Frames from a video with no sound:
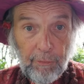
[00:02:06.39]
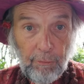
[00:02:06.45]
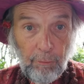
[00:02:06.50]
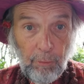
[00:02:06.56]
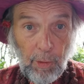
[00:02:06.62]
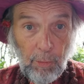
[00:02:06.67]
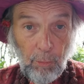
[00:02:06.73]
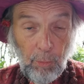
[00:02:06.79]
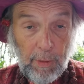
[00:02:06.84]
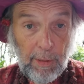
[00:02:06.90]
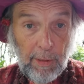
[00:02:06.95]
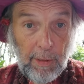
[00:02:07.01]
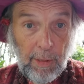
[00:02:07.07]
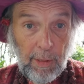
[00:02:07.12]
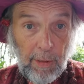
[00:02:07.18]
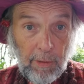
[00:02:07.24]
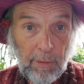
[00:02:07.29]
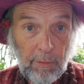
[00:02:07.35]
where we
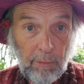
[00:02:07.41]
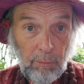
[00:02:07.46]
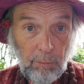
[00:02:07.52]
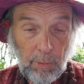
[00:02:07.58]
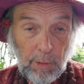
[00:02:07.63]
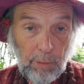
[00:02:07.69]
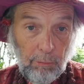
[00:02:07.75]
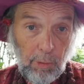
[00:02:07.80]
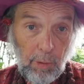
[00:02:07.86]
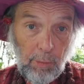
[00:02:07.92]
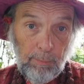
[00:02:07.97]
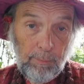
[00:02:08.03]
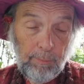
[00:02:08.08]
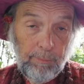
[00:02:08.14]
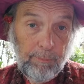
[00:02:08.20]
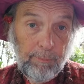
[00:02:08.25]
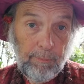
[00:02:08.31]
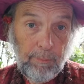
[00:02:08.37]
can regroup
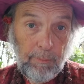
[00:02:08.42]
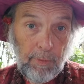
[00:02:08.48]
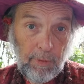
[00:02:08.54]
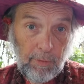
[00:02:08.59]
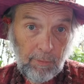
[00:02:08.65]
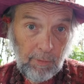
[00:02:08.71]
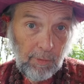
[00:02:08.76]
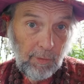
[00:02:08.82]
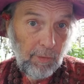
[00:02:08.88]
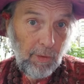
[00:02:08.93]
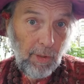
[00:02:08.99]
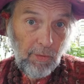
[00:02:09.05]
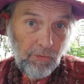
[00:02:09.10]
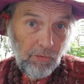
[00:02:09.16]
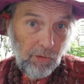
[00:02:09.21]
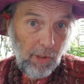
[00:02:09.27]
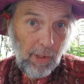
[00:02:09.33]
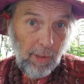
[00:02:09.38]
in the
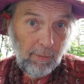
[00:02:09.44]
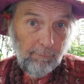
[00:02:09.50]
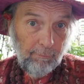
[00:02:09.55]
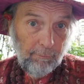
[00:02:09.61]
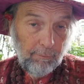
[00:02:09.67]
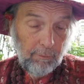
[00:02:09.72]
Ganesh cave